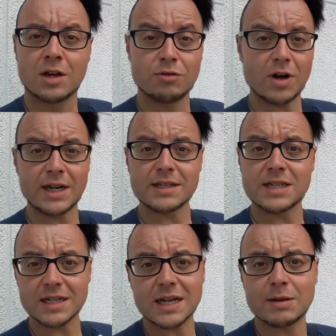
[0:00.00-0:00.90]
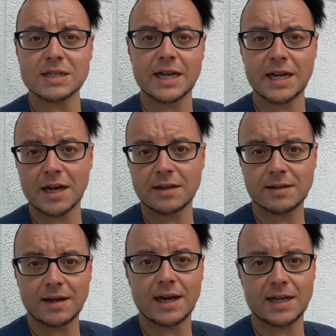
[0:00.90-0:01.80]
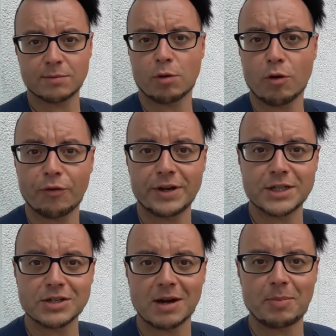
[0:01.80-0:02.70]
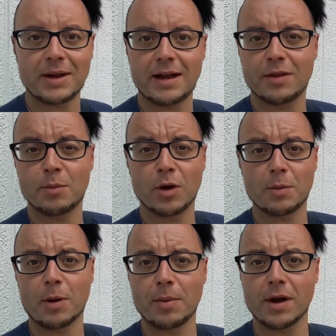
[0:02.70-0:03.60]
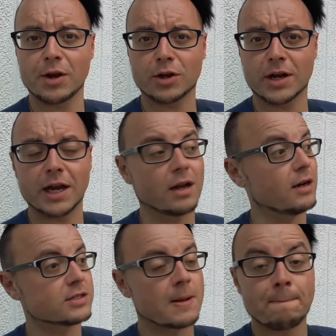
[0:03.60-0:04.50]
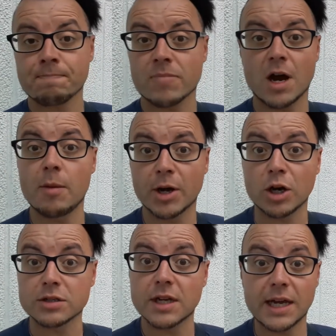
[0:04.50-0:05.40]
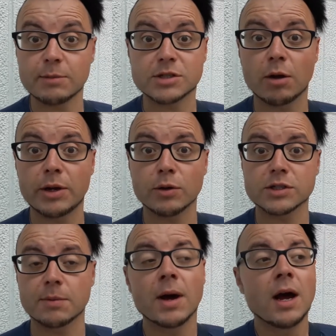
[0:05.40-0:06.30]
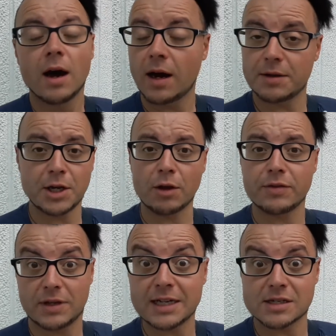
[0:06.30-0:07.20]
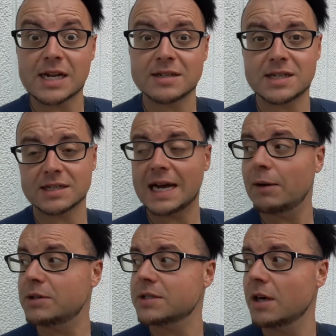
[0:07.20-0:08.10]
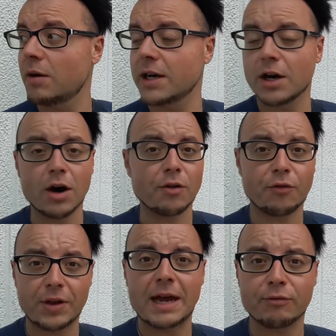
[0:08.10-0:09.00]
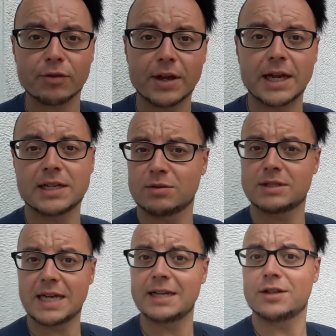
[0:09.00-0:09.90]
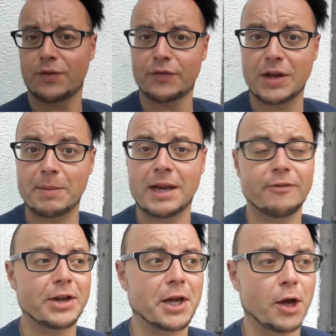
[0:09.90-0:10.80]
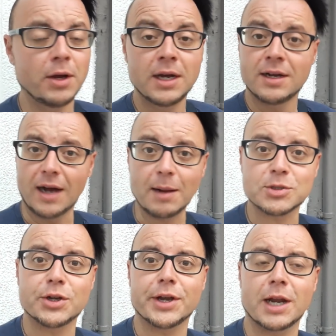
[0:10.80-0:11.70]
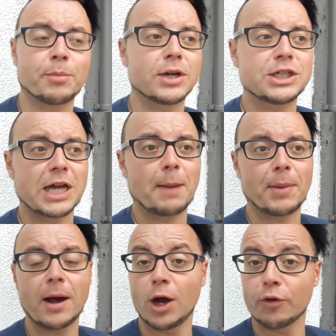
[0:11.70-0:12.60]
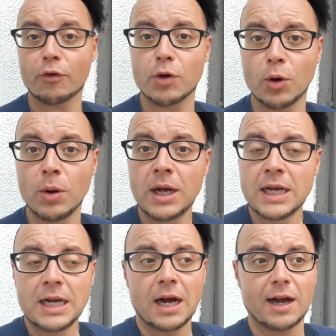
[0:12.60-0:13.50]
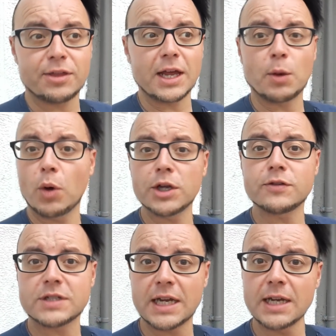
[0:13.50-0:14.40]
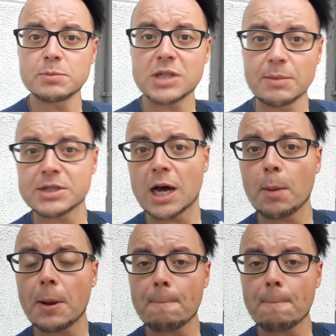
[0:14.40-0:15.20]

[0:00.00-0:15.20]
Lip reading: Right, 6 hours later and we're all finished up at the Mole Poblano cooking class. Oh my God, it was totally awesome. You know, as I said, 6 hours, so I can't fit everything into a 10 to 15 minute video. I'm sure you can appreciate, but overall, I think what you've seen sums up